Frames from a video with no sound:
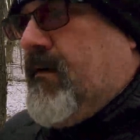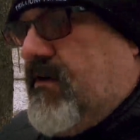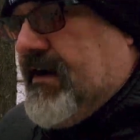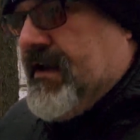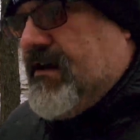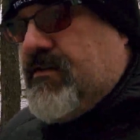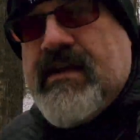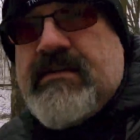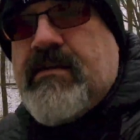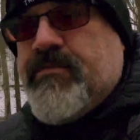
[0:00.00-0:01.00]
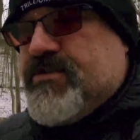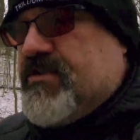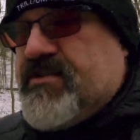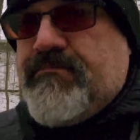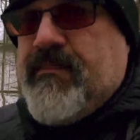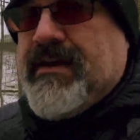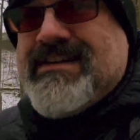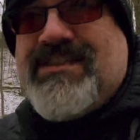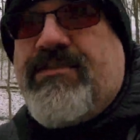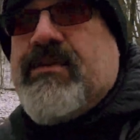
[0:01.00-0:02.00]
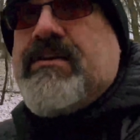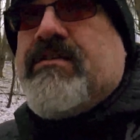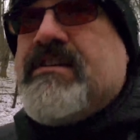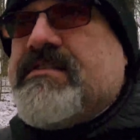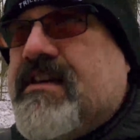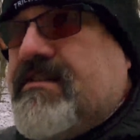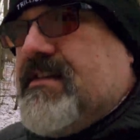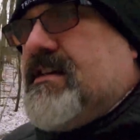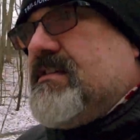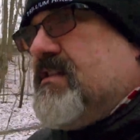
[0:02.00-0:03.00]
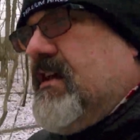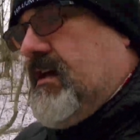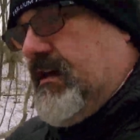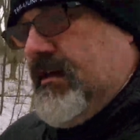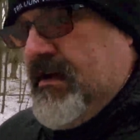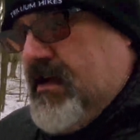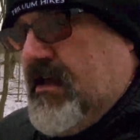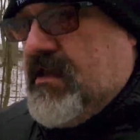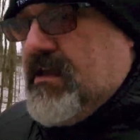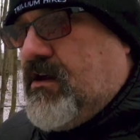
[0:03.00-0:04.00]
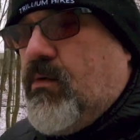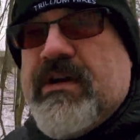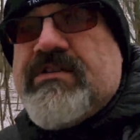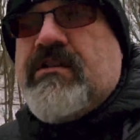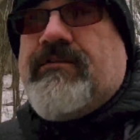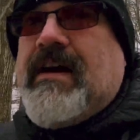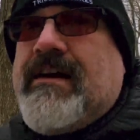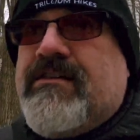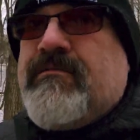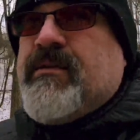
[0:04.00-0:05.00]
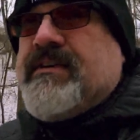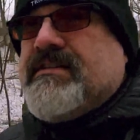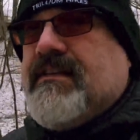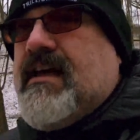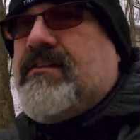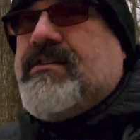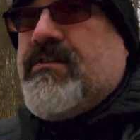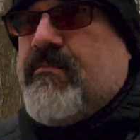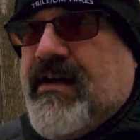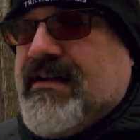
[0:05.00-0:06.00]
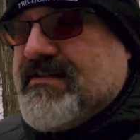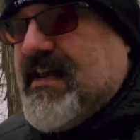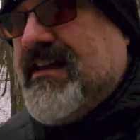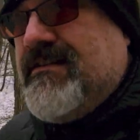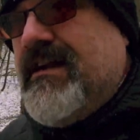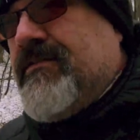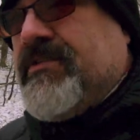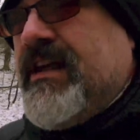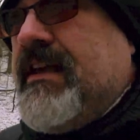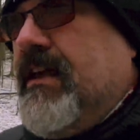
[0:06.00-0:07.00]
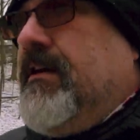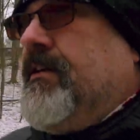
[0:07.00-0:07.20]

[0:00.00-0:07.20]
Right now the temperature is -3 degrees Celsius. Wind chill factor brings it down to -10, give or take.